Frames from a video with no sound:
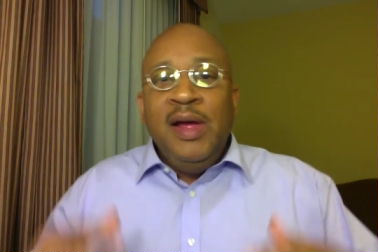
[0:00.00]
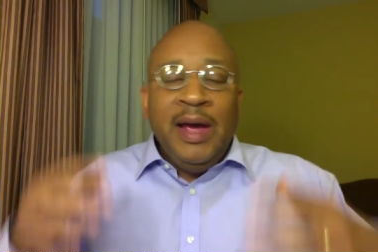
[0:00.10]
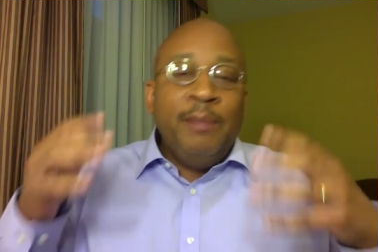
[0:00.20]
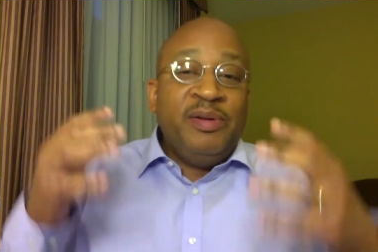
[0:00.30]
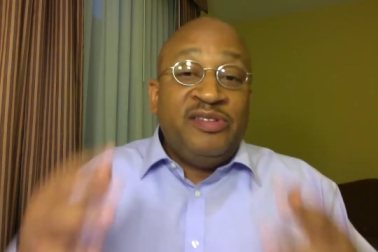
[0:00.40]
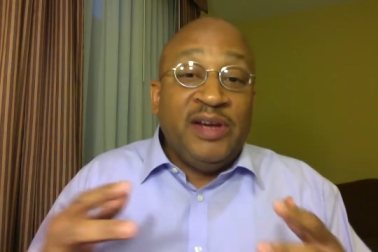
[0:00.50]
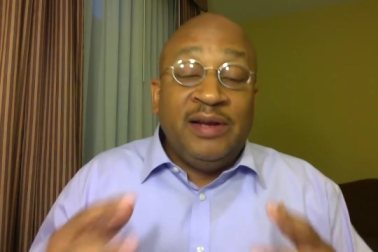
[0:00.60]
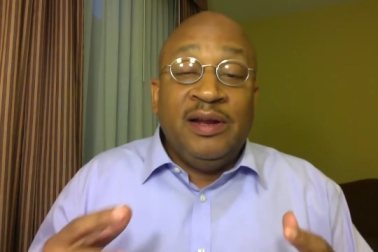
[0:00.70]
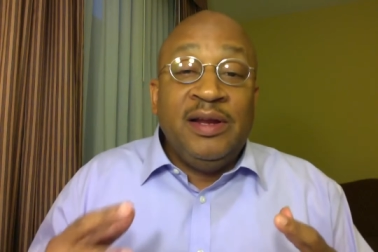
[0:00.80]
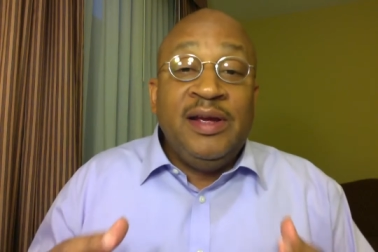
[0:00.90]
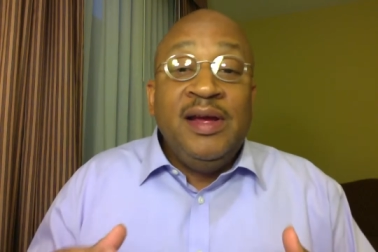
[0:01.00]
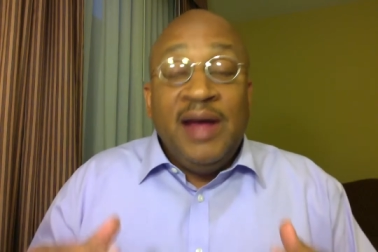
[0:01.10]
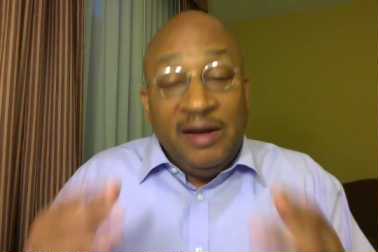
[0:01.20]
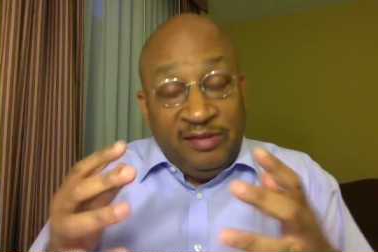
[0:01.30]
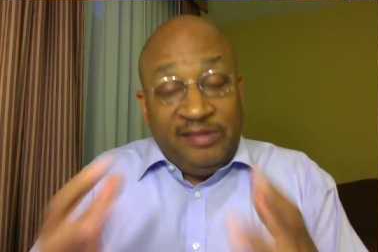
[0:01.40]
and particularly
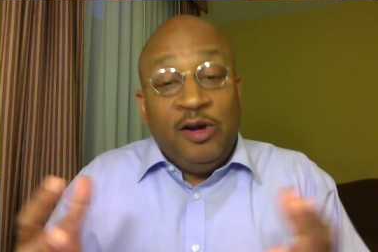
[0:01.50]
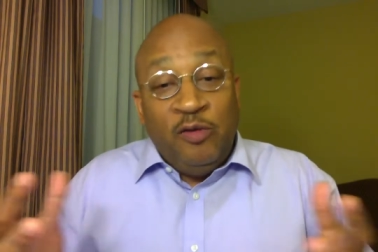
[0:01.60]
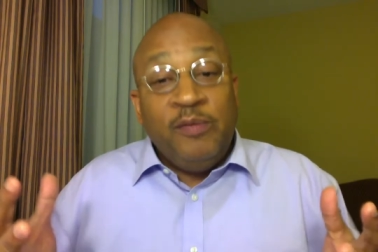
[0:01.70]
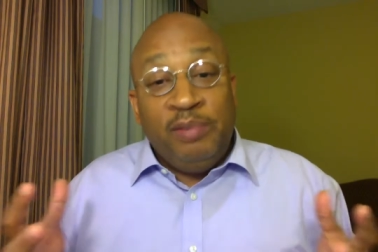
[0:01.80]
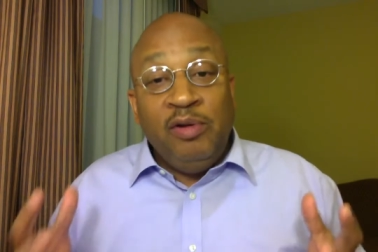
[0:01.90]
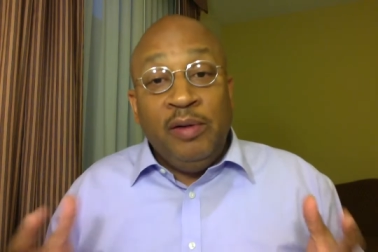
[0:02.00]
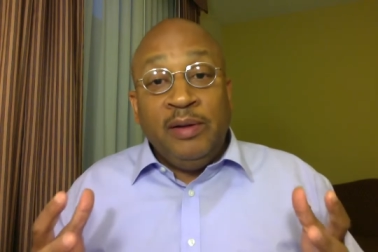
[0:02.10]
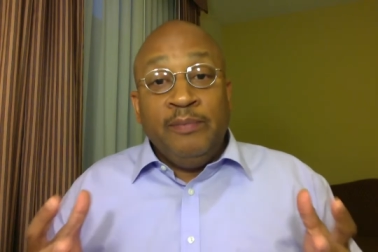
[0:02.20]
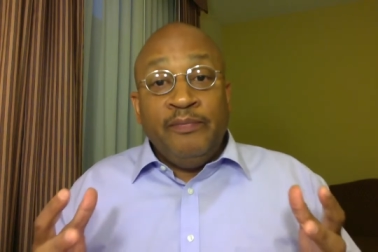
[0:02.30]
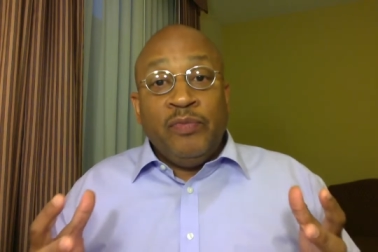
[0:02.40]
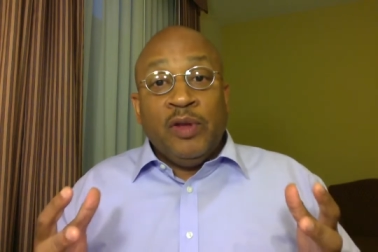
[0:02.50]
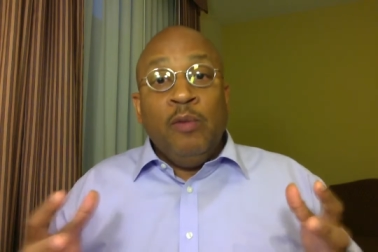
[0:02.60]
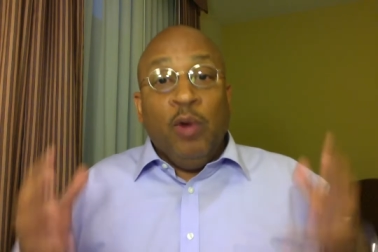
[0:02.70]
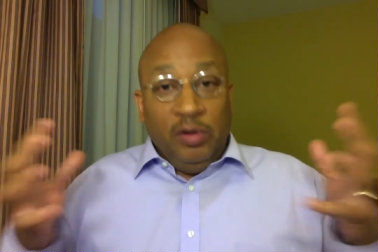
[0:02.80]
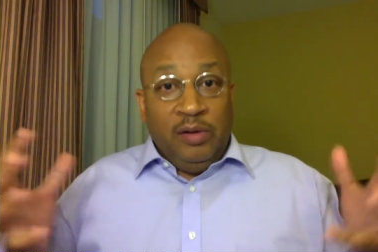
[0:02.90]
as a self-employed
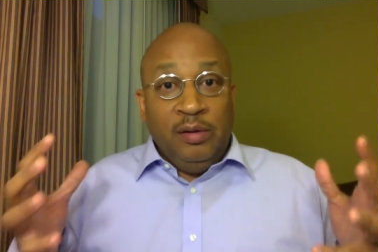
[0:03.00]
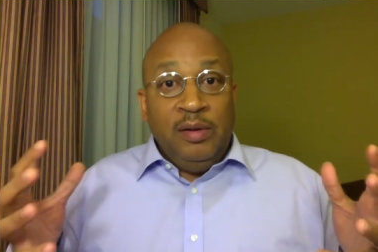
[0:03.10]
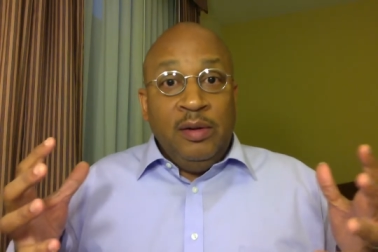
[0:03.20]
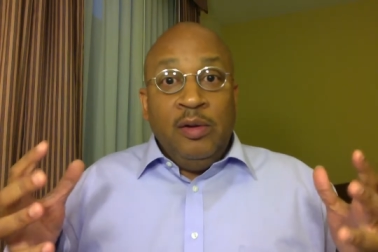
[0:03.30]
worker,